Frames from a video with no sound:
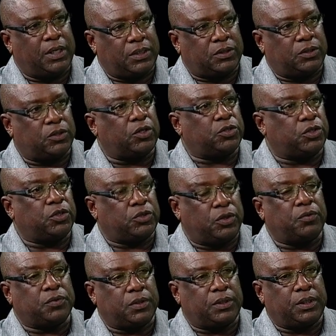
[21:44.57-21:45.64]
yes,
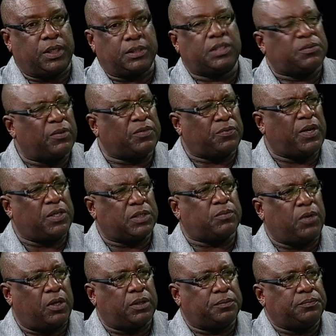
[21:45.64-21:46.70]
300,000. Yes, it's very
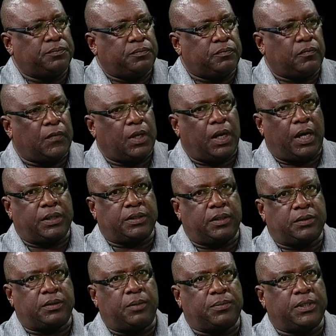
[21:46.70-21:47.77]
small. It's
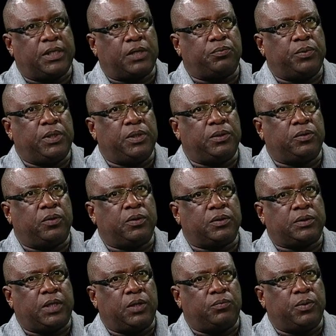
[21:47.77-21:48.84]
something that we don't
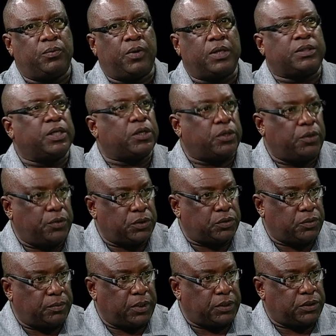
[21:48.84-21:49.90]
think we want to encourage
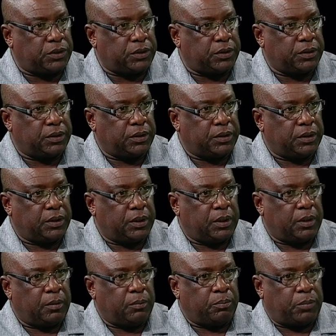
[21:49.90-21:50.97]
too much.
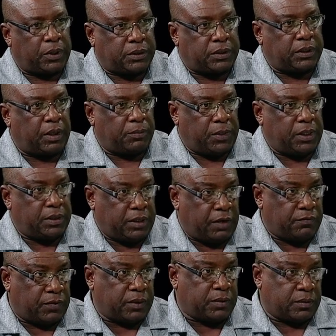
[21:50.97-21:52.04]
But, I mean,
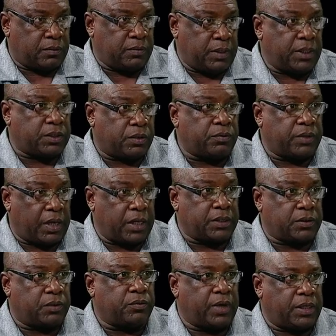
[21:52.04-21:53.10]
if the needs
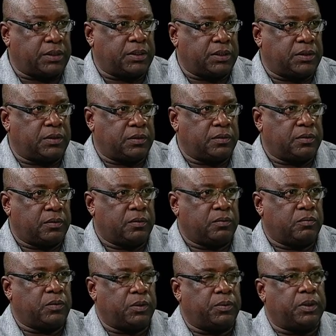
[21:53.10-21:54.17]
arises,
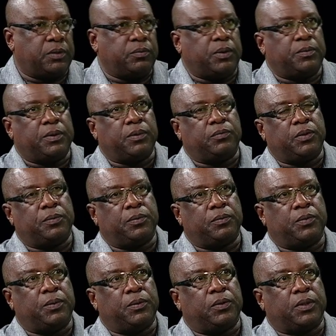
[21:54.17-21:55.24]
we will
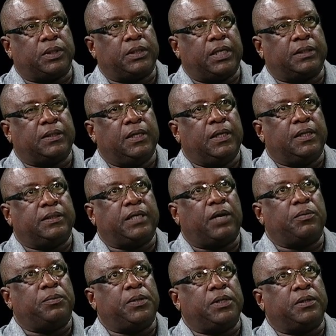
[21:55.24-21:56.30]
look at that. That
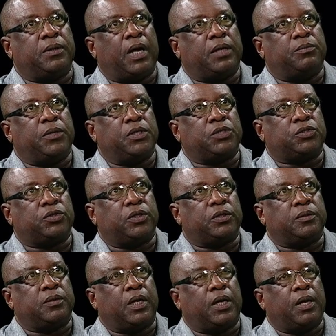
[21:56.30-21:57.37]
will be administered
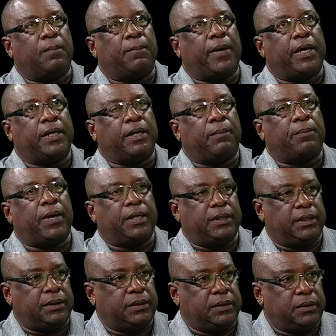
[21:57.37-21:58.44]
by a
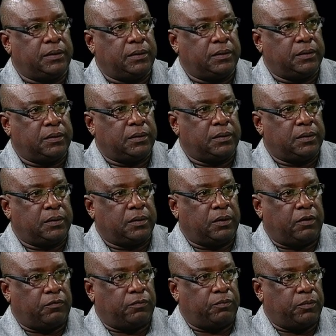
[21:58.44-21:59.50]
panel
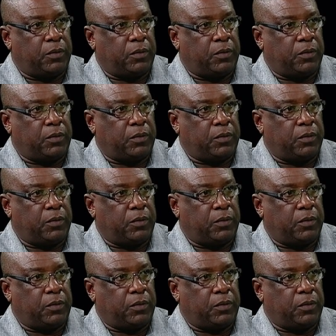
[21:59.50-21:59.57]
of